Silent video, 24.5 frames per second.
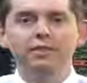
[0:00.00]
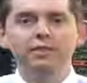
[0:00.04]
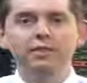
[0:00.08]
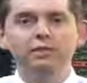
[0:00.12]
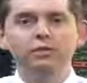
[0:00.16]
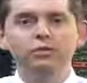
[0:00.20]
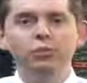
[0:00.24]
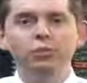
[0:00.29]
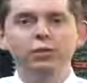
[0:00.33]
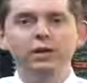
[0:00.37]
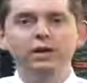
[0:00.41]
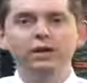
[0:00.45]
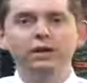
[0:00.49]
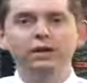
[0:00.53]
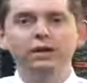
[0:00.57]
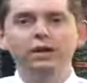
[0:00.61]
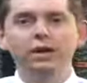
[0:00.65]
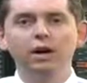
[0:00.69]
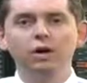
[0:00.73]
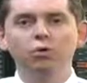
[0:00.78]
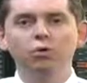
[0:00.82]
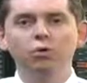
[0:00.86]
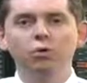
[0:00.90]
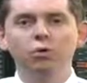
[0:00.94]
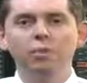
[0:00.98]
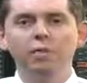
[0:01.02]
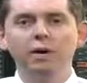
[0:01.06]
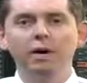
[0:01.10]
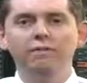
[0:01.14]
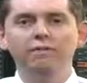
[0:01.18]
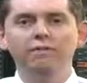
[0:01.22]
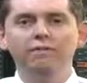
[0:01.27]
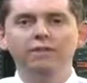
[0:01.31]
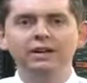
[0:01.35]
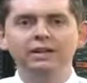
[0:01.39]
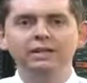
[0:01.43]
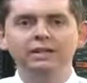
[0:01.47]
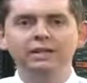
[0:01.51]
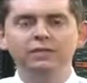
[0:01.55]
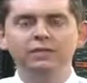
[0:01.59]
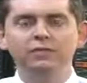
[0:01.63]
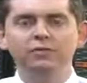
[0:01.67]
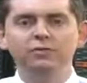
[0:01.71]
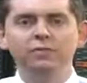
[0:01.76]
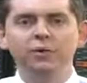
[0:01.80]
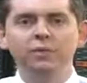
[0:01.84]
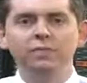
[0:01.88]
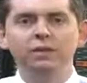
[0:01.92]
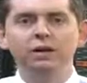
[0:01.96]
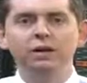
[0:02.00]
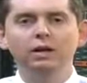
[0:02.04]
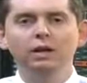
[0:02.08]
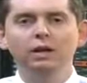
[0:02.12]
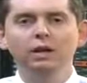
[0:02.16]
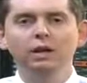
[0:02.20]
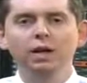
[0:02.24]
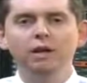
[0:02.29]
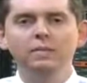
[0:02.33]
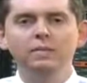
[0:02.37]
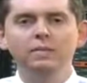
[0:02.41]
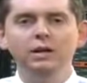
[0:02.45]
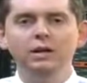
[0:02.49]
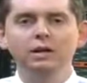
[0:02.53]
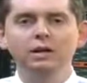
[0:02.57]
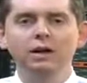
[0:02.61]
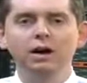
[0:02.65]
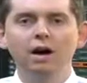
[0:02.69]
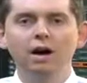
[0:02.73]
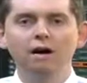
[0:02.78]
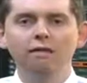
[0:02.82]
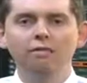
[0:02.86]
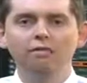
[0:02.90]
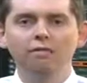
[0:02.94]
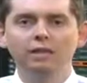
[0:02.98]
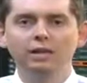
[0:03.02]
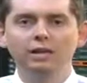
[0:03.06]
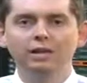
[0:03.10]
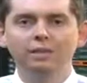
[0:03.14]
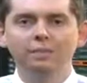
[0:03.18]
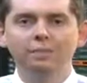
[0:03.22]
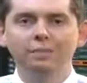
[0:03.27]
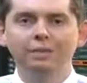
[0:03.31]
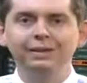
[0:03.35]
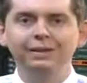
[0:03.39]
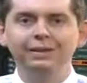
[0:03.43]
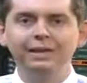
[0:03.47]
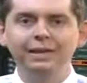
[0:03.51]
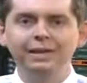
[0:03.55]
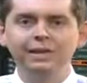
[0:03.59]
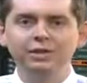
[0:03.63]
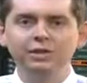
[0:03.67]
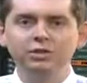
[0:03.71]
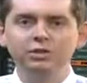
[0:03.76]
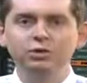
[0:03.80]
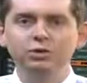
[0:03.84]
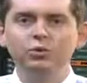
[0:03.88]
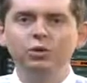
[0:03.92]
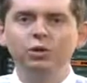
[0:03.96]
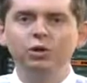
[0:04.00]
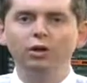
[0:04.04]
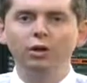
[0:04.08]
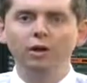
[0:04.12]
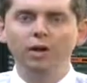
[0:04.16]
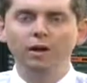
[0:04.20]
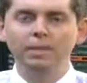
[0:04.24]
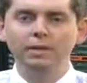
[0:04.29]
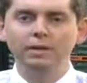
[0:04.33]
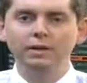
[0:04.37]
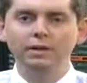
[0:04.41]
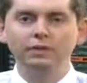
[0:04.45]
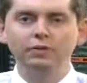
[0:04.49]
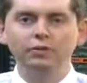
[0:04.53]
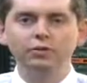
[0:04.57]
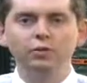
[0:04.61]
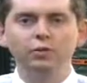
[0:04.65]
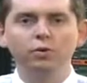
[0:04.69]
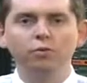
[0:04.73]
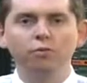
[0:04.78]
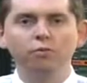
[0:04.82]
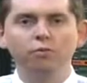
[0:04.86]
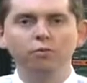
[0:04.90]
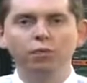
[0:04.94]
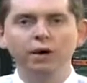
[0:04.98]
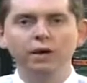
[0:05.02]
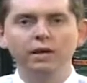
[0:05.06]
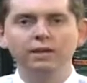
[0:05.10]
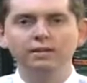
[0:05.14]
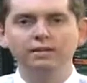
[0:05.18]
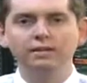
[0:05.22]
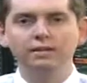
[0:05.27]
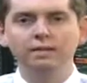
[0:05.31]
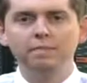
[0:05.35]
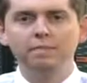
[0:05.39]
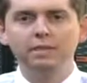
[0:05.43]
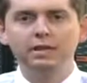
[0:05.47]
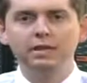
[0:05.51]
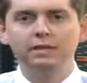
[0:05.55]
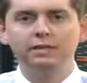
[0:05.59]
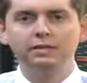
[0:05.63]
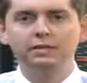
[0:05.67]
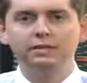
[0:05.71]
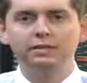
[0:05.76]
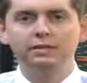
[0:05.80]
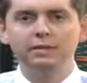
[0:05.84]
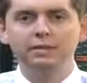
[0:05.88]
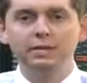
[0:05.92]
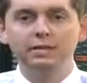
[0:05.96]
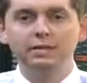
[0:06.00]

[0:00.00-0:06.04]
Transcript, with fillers: This weekend, a group of victims from the Colombian conflict pleaded to Colombians to embrace the peace,